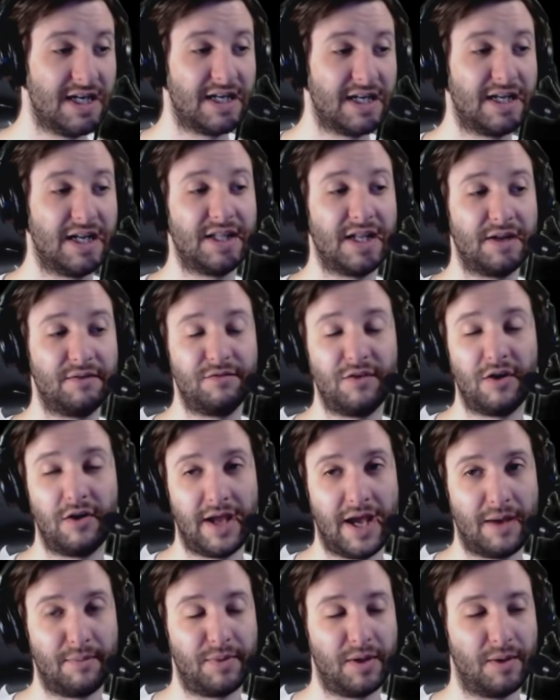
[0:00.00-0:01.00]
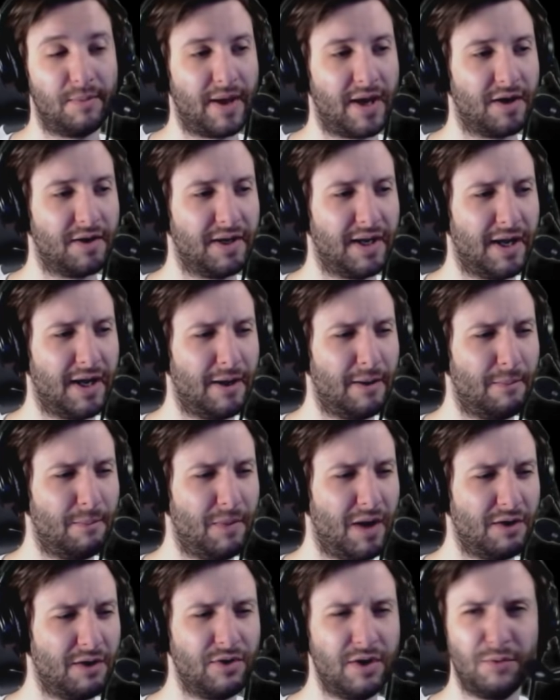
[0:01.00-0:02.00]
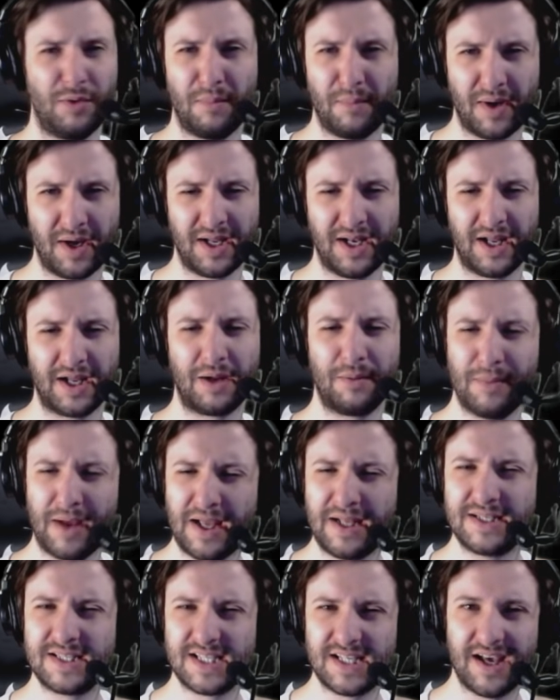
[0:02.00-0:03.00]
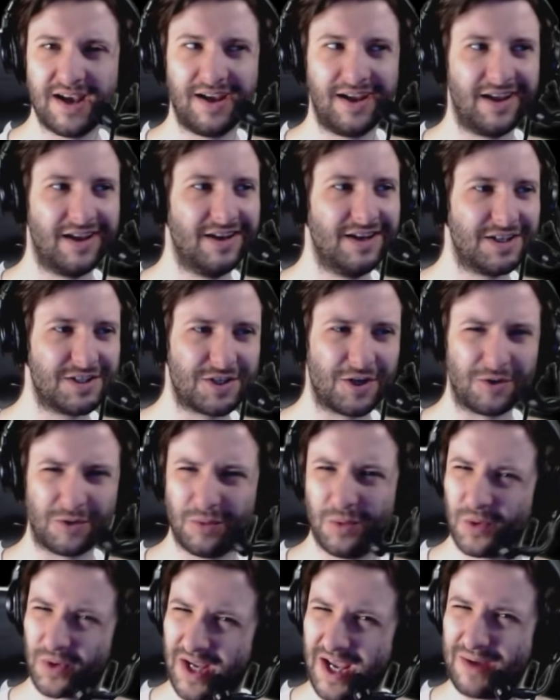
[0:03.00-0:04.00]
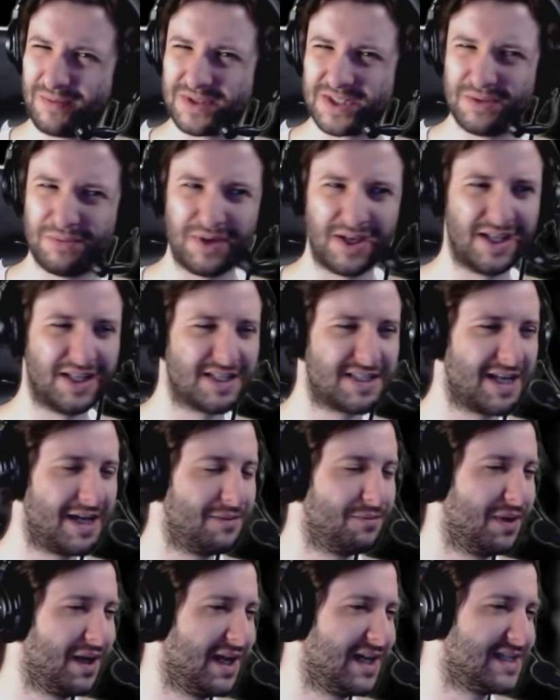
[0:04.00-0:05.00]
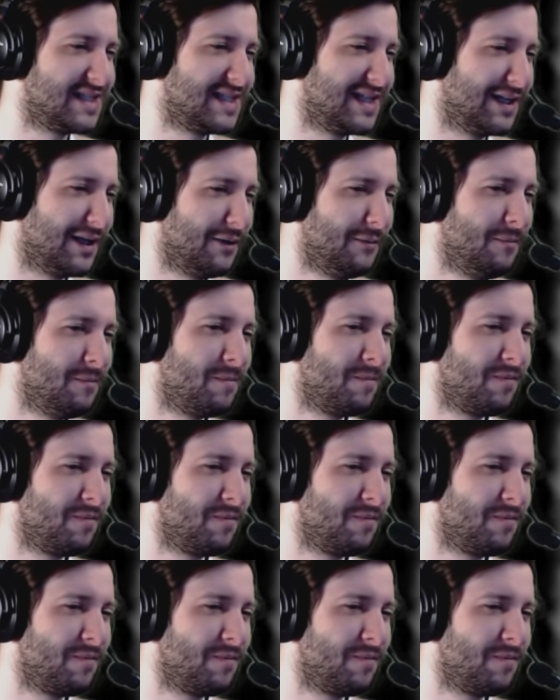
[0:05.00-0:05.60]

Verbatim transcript: Now that I'm very happy about. Um, I really want my like mainstay Total War games to be in the same place, you know,